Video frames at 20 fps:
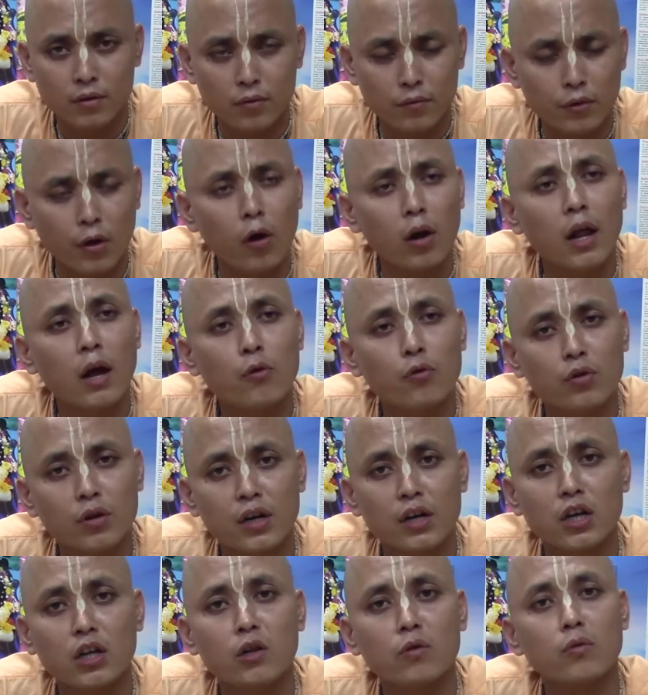We all have to
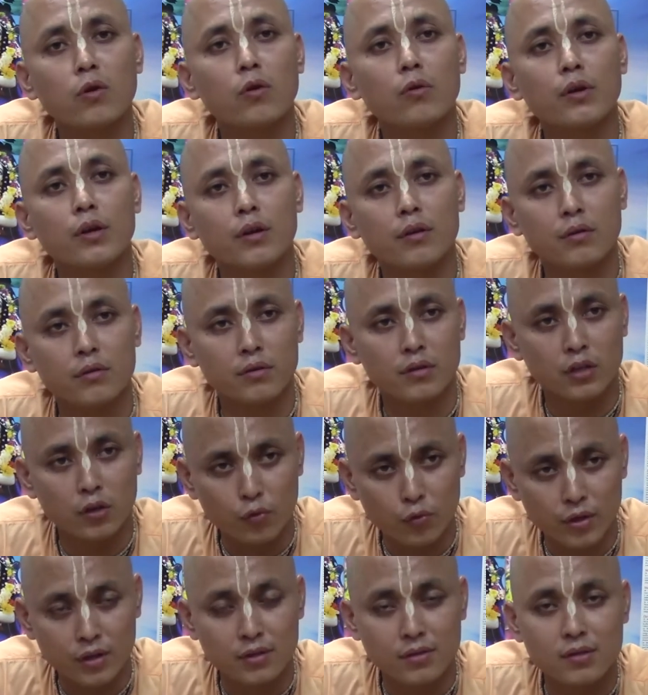continue our
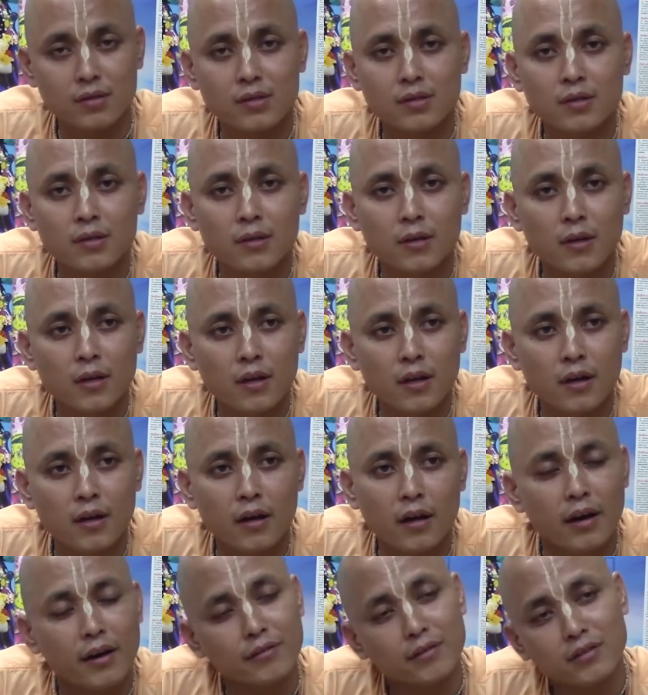duties
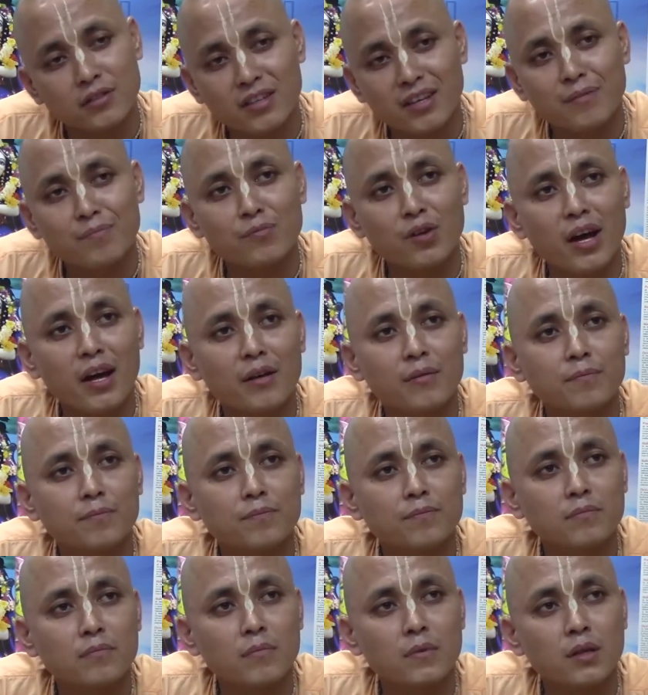and at the same time
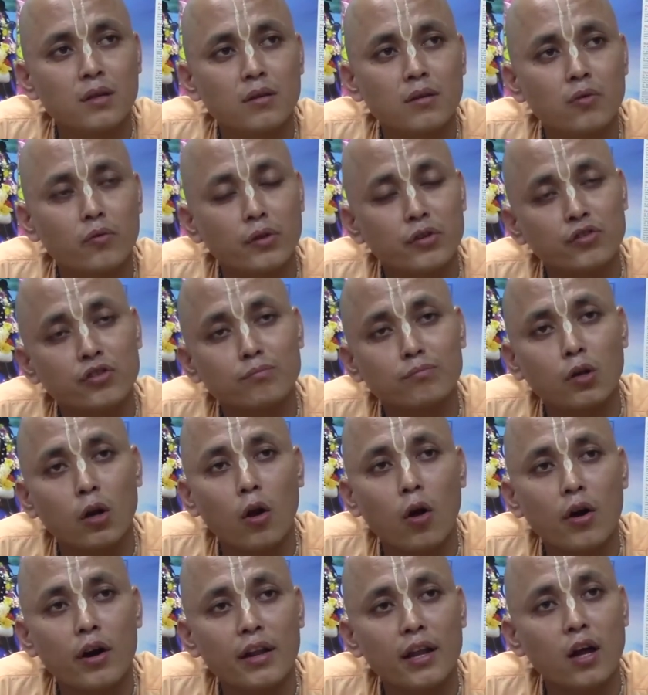worship the
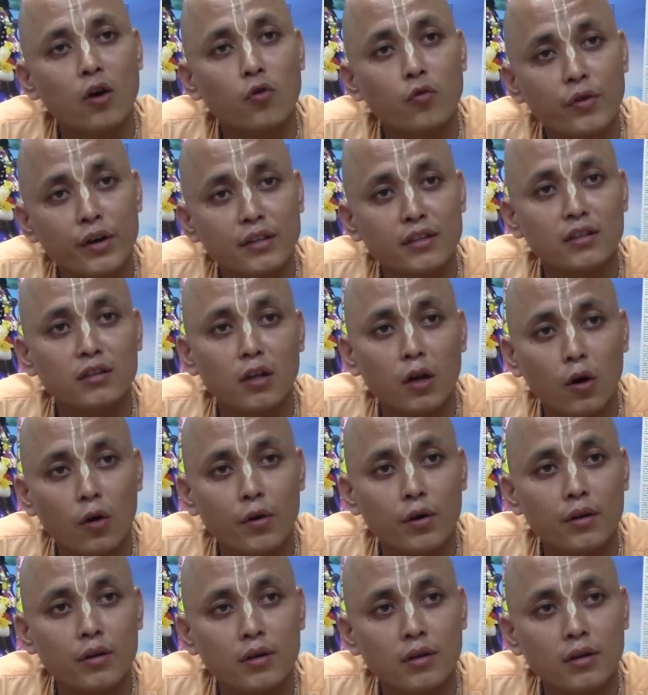Lord and have faith in the Lord.